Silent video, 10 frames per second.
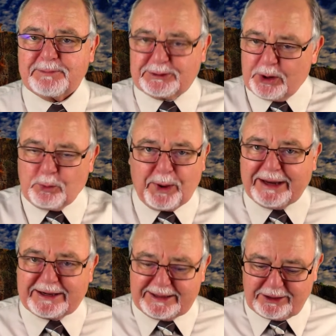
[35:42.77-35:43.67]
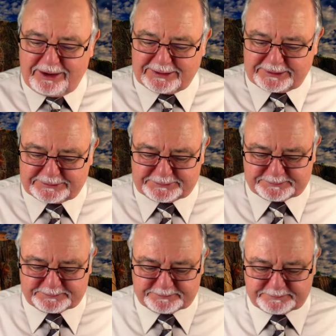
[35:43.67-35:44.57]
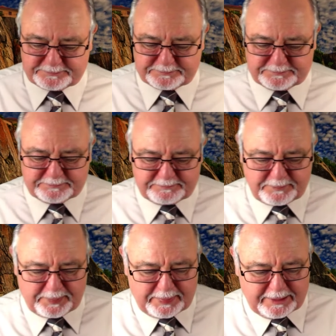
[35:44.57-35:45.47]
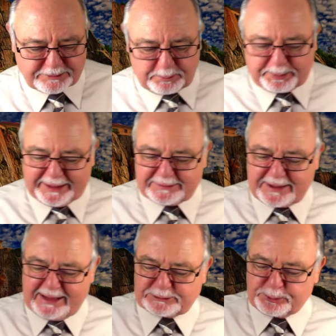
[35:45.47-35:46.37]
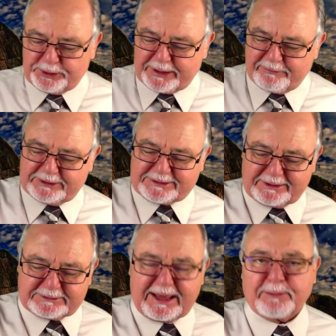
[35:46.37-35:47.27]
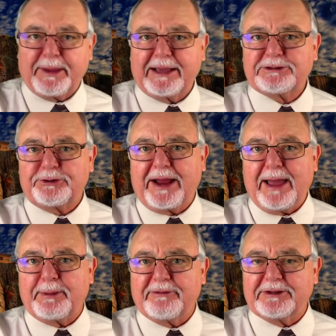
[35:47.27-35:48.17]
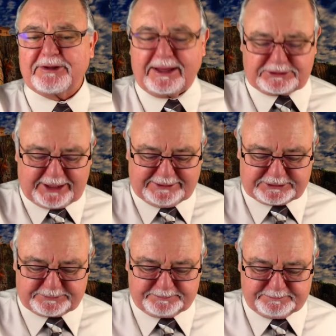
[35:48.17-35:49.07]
But don't wait any longer. So be in God's Word every single day. Make it your habit. If it's not, change it.